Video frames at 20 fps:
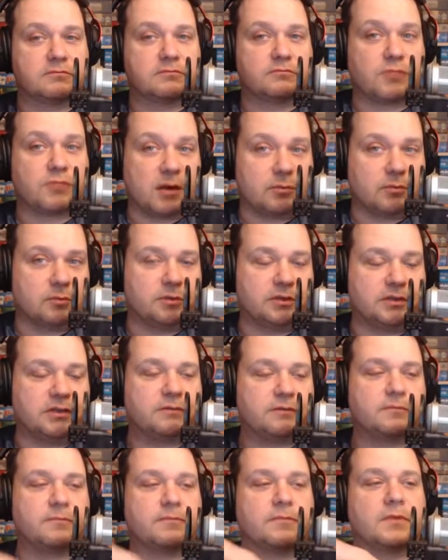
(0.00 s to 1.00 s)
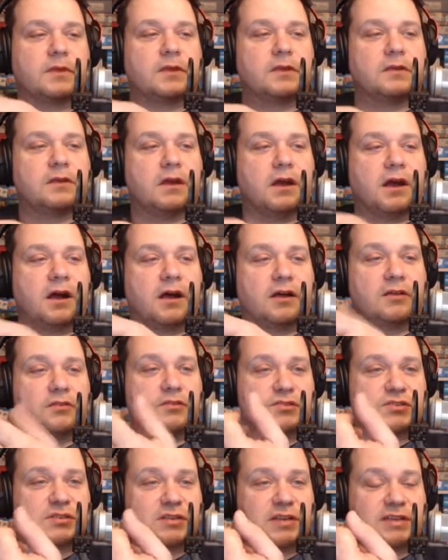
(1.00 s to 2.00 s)
probably.
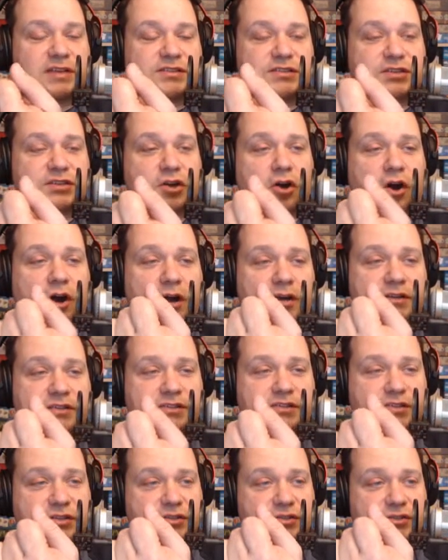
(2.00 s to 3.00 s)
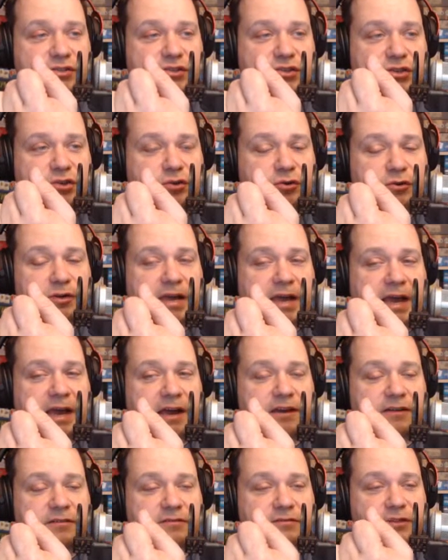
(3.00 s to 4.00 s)
There's less cost because you don't
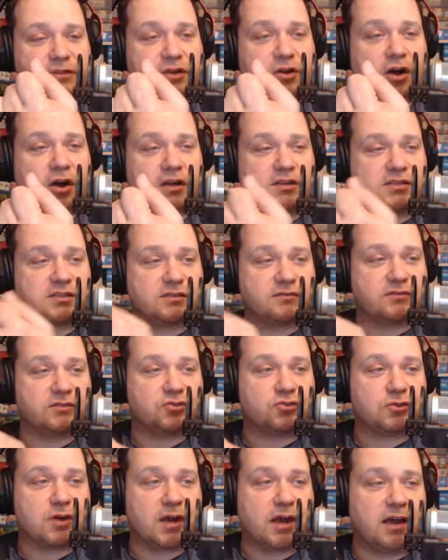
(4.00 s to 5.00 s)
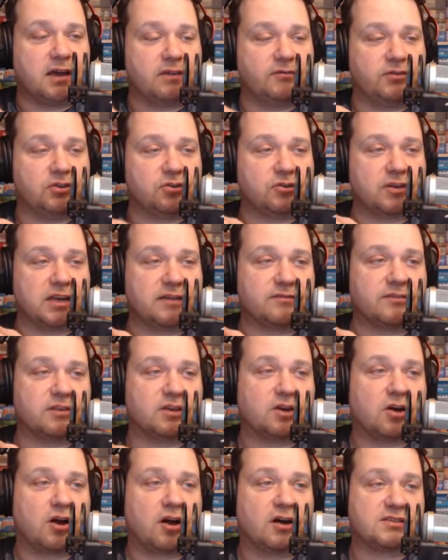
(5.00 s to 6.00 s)
have the cost of the drive. You don't have the
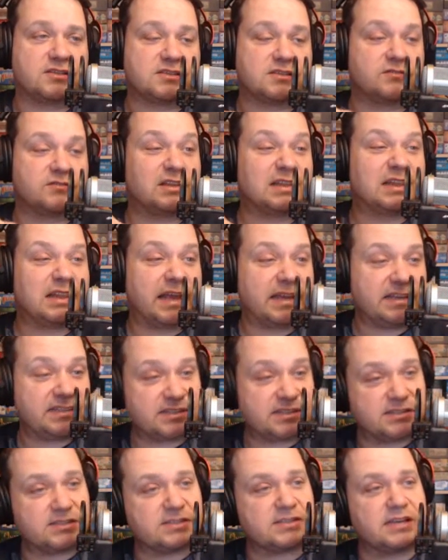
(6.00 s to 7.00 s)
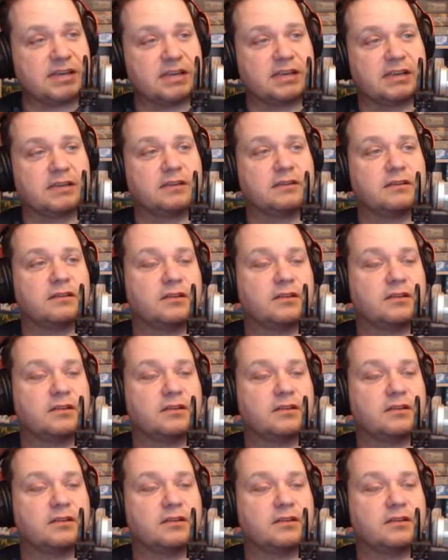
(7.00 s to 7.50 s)
cost of the licensing,